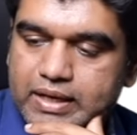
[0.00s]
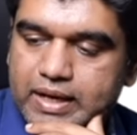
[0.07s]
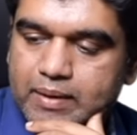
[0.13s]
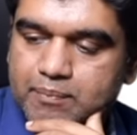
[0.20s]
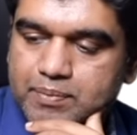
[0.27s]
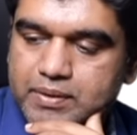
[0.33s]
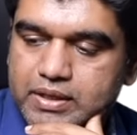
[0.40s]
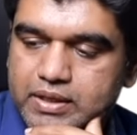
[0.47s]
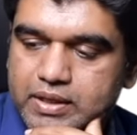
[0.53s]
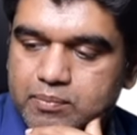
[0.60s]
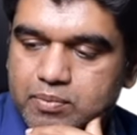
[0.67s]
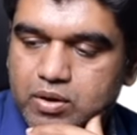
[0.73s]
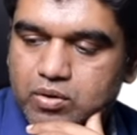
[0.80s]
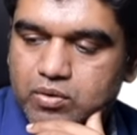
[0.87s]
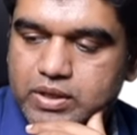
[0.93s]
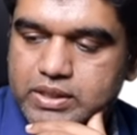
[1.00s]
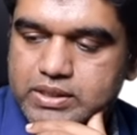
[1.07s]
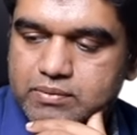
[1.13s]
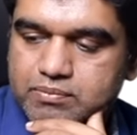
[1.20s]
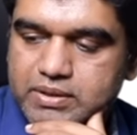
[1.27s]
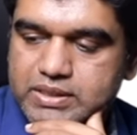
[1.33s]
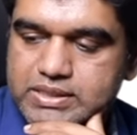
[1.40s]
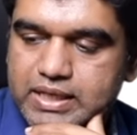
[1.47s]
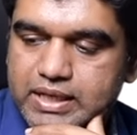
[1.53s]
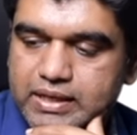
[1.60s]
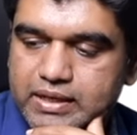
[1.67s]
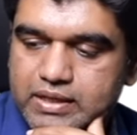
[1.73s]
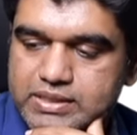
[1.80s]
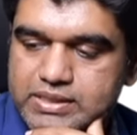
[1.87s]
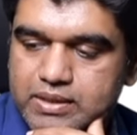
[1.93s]
aptt prolongation means
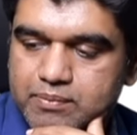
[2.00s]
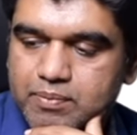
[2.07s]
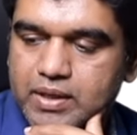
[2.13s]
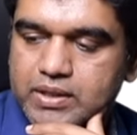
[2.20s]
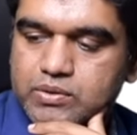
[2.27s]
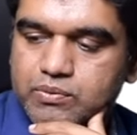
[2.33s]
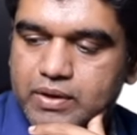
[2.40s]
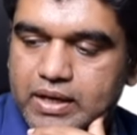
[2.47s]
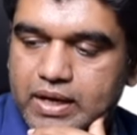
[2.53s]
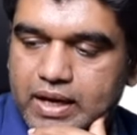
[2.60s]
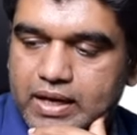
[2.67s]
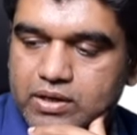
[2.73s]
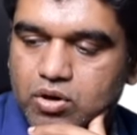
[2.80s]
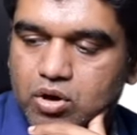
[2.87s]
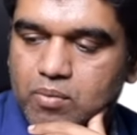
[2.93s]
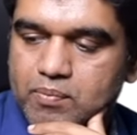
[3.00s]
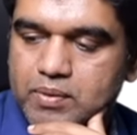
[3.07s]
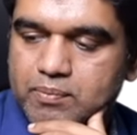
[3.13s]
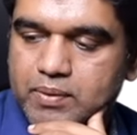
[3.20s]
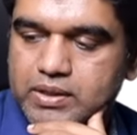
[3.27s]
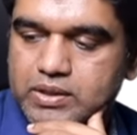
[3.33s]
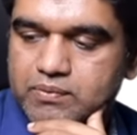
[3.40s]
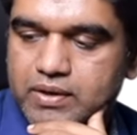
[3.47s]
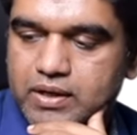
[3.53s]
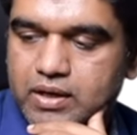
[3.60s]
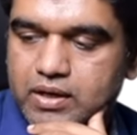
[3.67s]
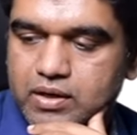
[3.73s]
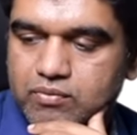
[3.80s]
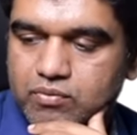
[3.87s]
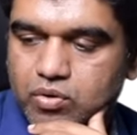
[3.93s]
intrinsic pathway and common pathway
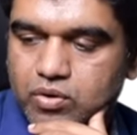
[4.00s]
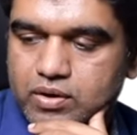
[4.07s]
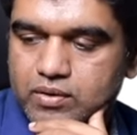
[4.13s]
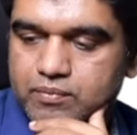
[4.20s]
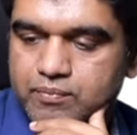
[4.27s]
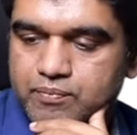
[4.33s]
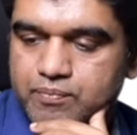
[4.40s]
are involved